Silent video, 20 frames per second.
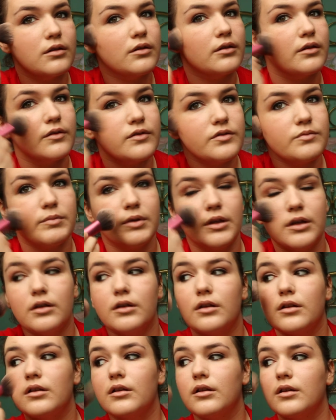Gives me
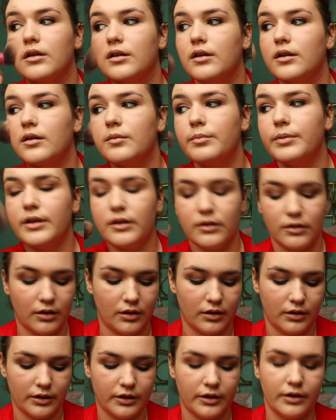a little bit of
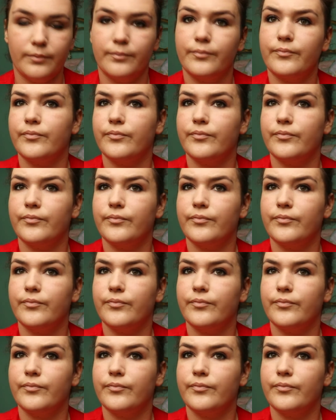color,